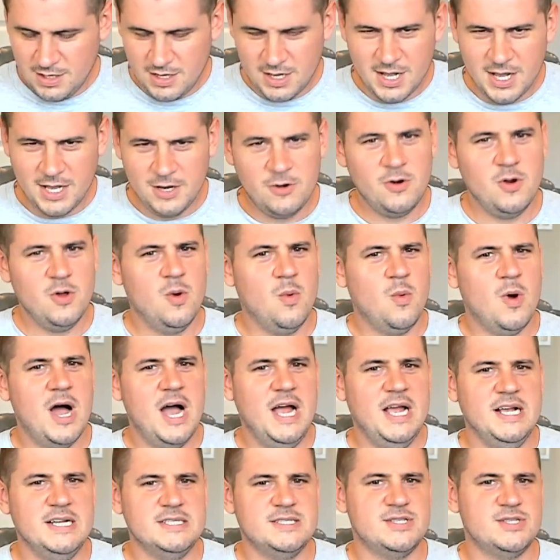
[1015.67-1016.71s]
I don't know
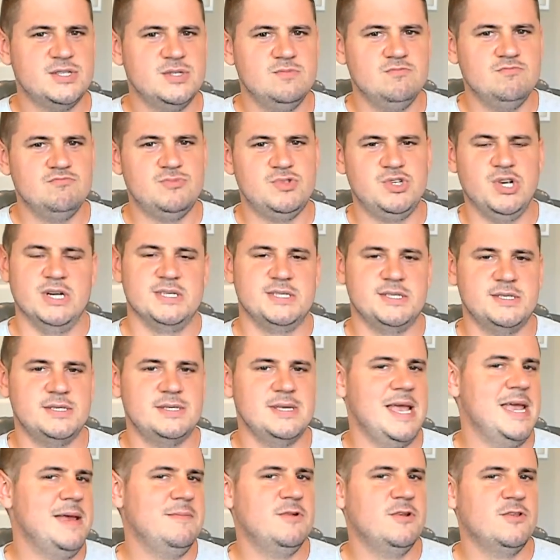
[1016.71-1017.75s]
why it's
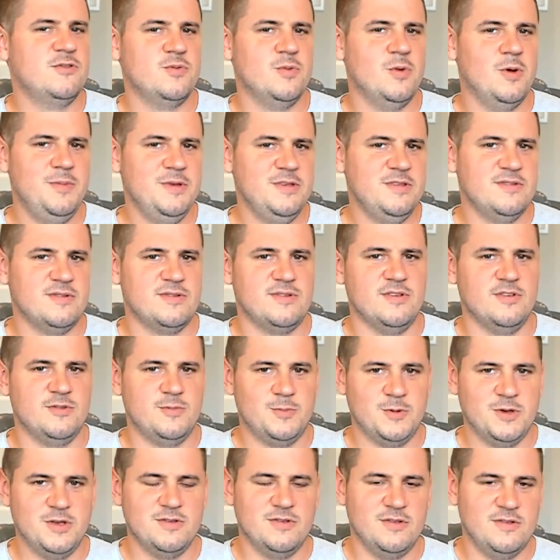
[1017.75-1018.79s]
just aimed at small businesses,
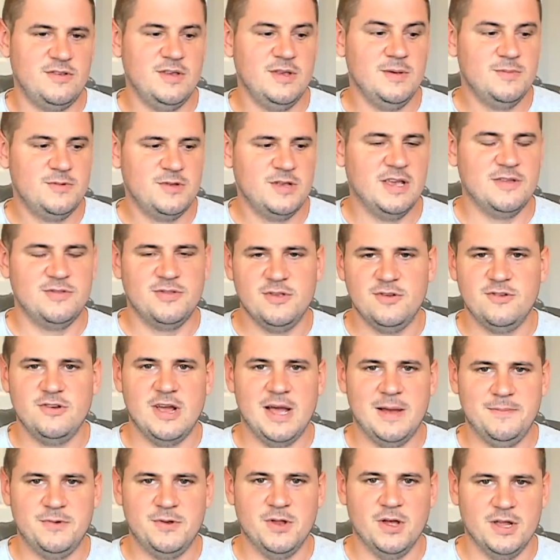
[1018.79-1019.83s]
because it seems to get the
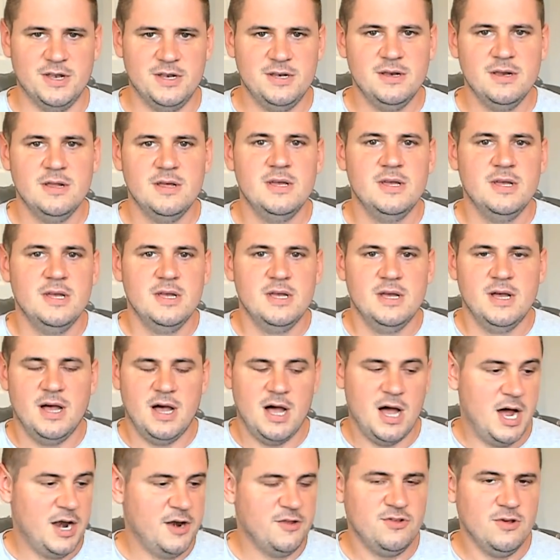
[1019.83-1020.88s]
job done
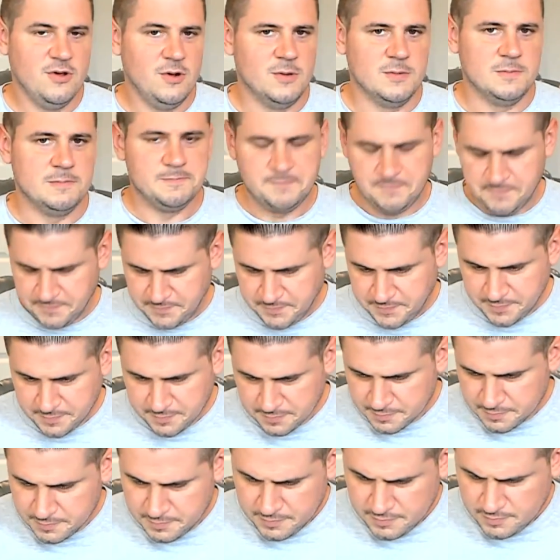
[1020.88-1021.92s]
on its own.
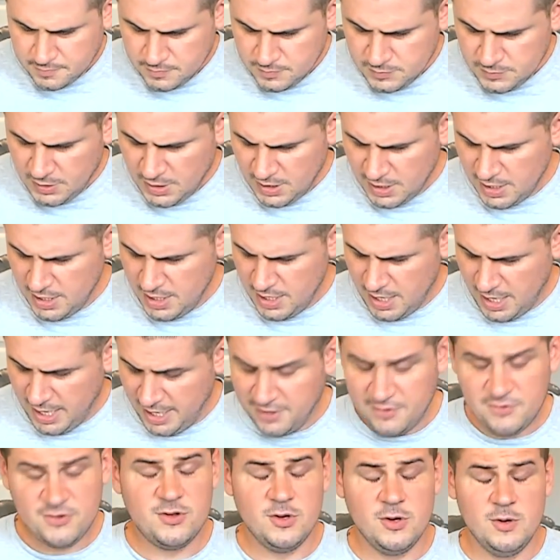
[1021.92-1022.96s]
I
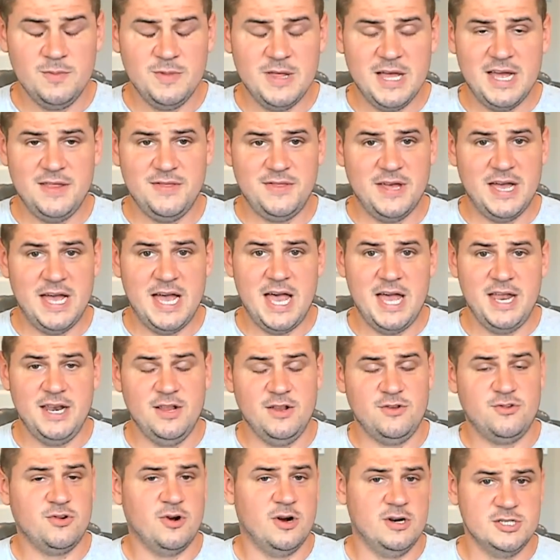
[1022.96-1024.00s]
assume that
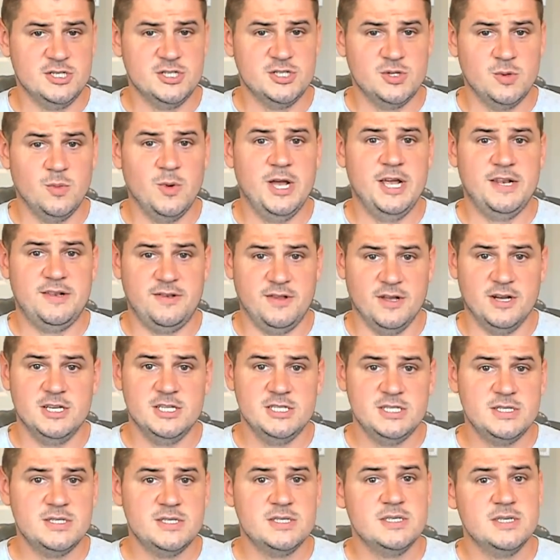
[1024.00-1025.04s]
it charges the way it
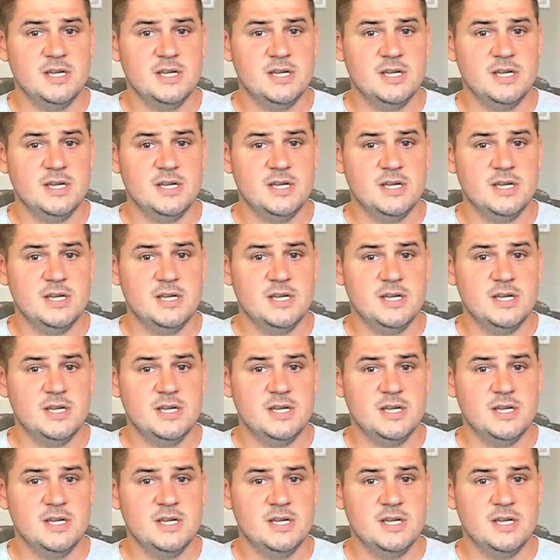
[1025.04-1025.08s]
does,